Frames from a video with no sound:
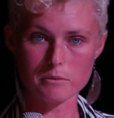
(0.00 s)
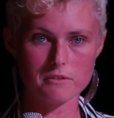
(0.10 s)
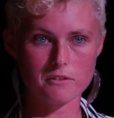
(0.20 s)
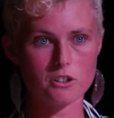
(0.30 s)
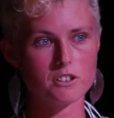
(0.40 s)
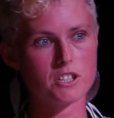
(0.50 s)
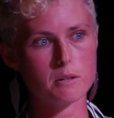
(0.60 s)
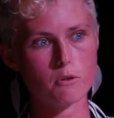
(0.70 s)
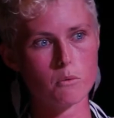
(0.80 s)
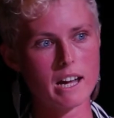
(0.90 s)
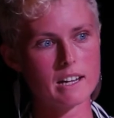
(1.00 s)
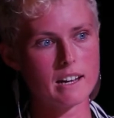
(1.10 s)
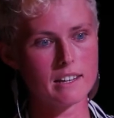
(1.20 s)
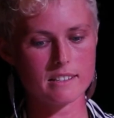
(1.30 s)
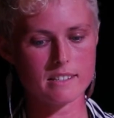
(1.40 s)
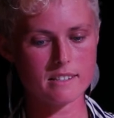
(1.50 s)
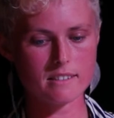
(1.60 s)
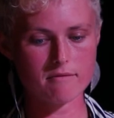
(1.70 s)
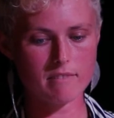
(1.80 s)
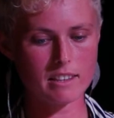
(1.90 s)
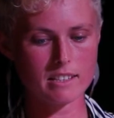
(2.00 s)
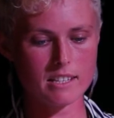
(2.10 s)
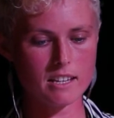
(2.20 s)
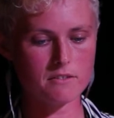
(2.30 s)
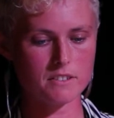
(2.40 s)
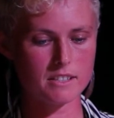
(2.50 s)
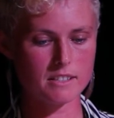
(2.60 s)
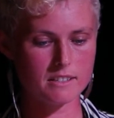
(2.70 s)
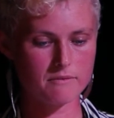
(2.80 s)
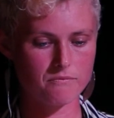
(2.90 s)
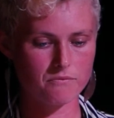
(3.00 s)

We've got to chip away at this edifice.